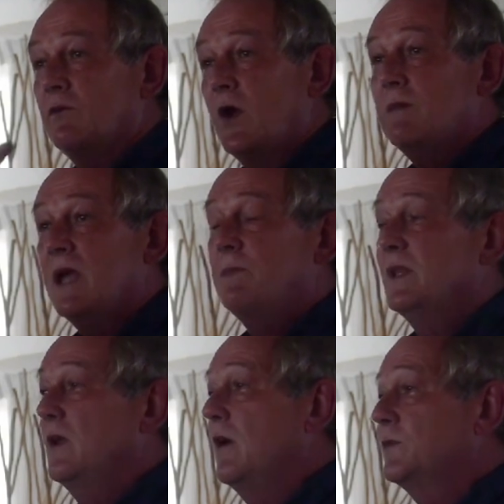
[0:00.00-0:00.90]
Phone me up
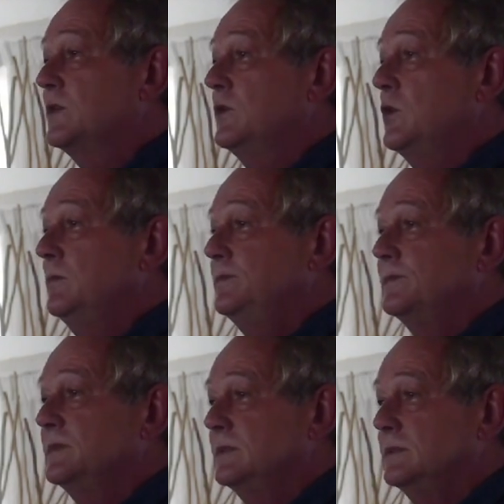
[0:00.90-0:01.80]
in the afternoon.
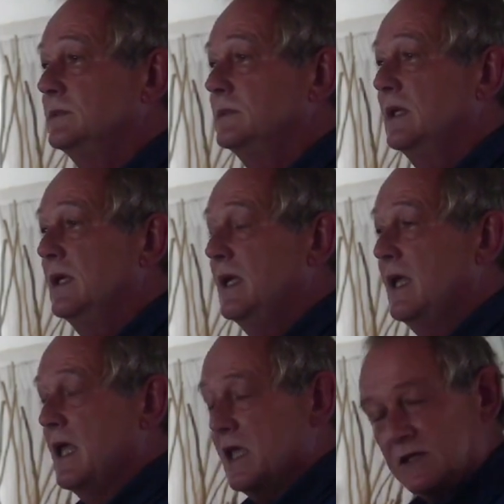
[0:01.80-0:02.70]

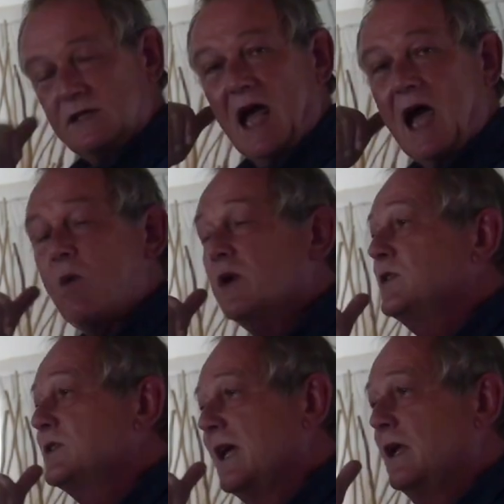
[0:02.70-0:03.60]
He says, I want
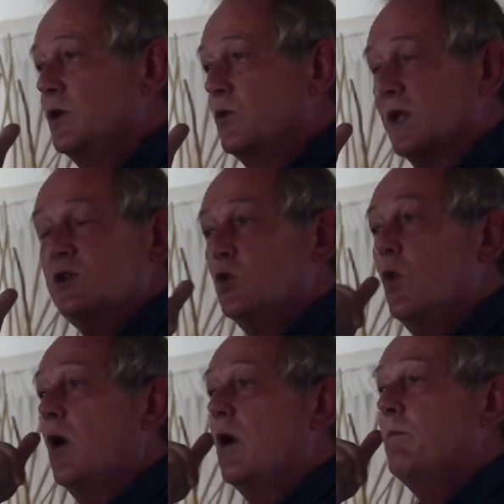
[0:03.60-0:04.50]
to tell you that
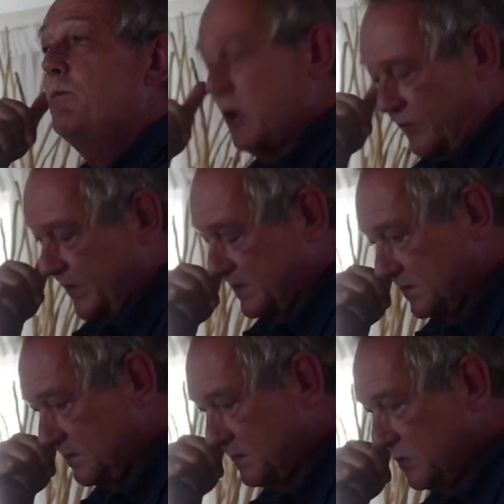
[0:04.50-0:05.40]
you are perfect.
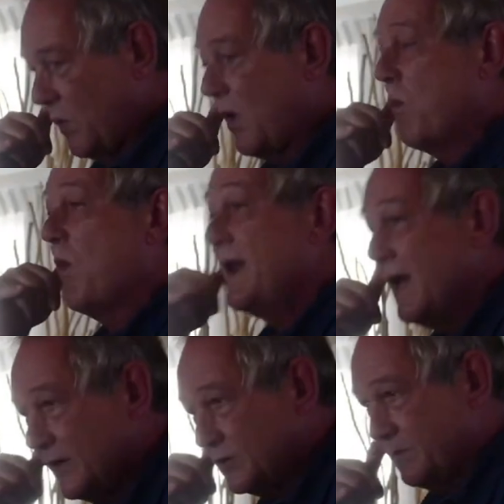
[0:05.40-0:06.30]
You are
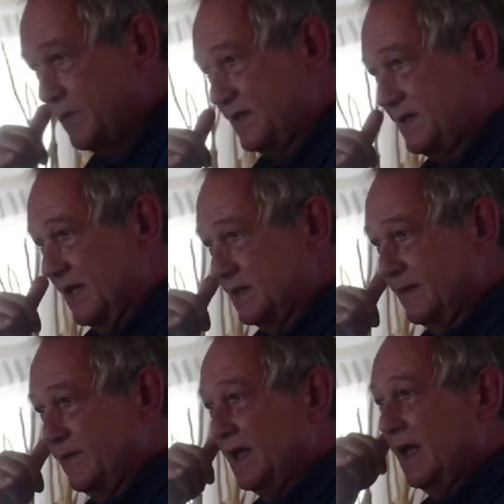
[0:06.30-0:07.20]
100%.
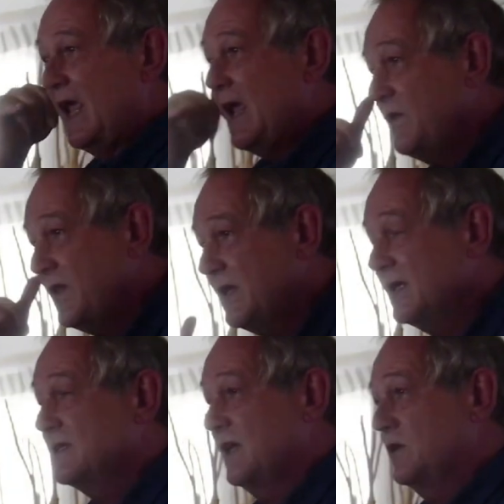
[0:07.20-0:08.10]

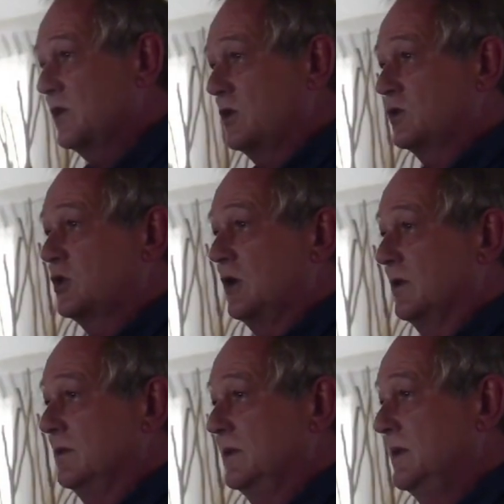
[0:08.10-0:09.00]
Everything is under control.